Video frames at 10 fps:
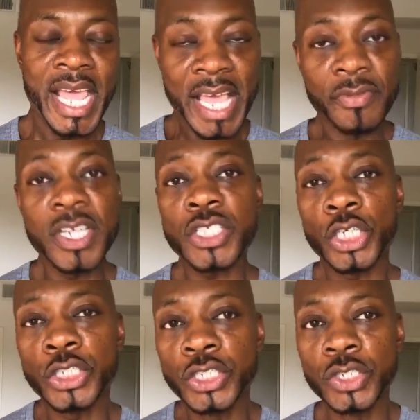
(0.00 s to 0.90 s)
And there's a
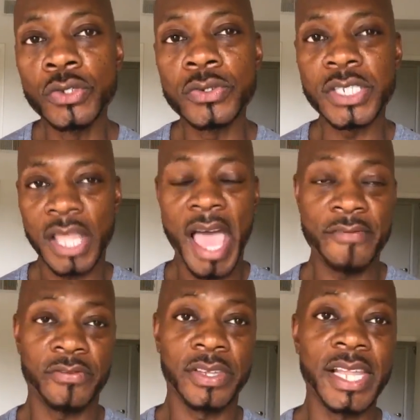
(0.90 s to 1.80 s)
huge
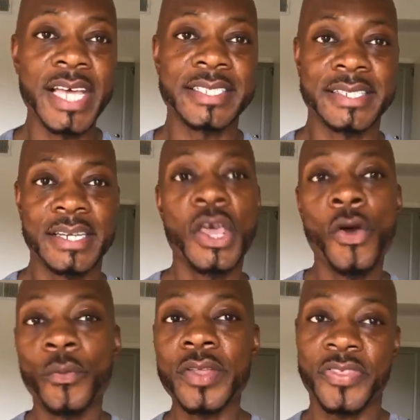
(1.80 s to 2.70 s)
life lesson
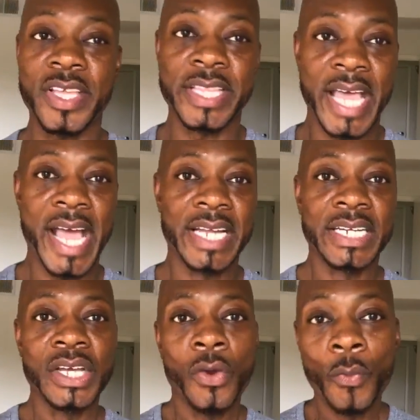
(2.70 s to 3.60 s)
within that.
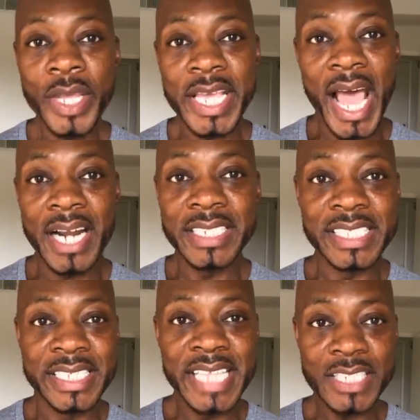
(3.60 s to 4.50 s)
We got,
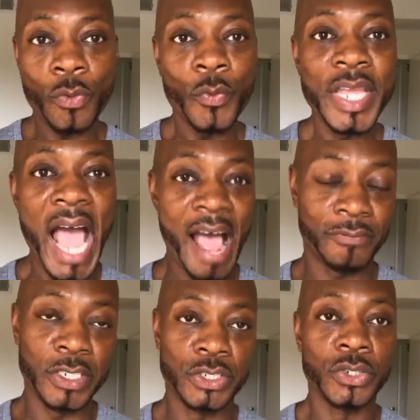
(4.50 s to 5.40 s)
and that's what we
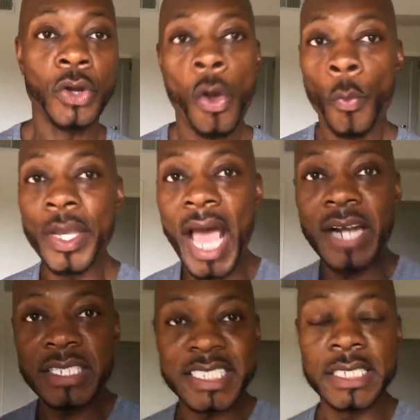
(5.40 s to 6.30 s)
have to do. We
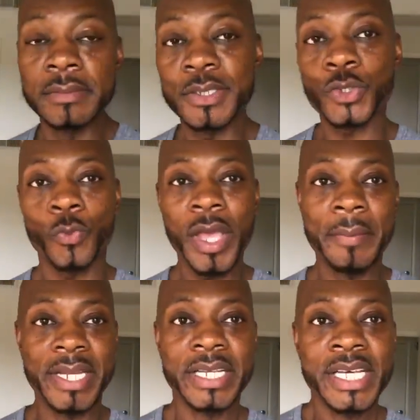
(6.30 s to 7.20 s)
got to keep
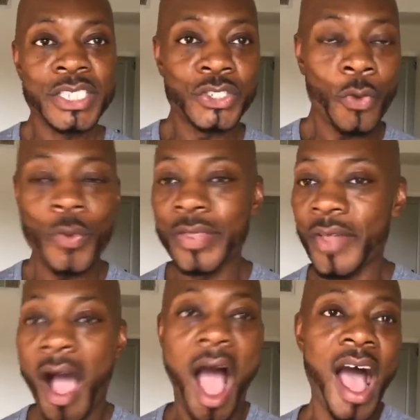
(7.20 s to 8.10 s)
swimming. So when
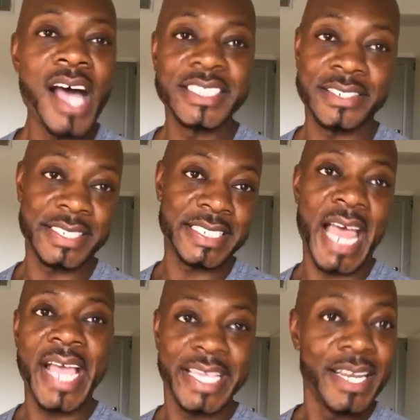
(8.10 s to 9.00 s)
the odds are
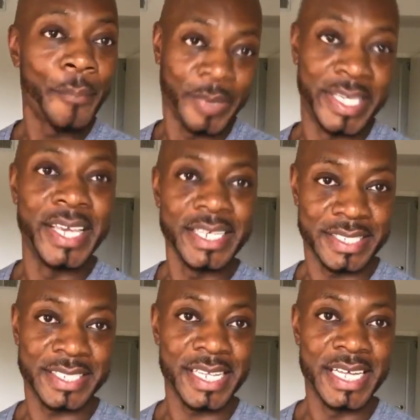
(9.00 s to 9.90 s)
stacking up
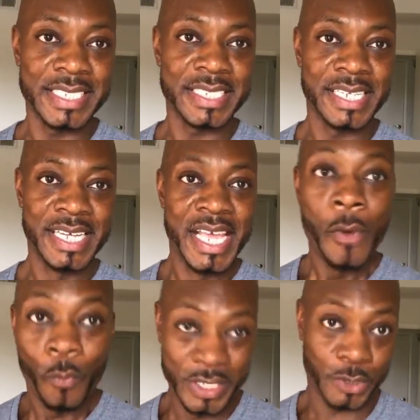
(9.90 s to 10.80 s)
against us,
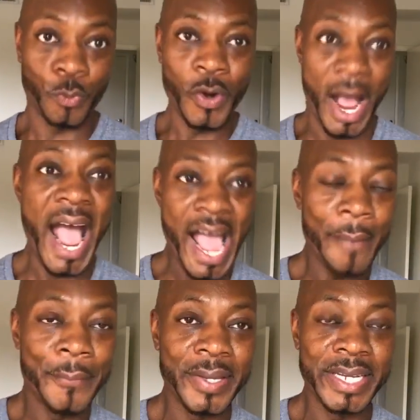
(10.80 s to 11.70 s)
which will
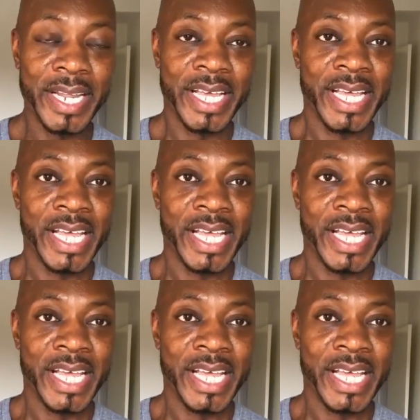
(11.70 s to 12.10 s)
happen,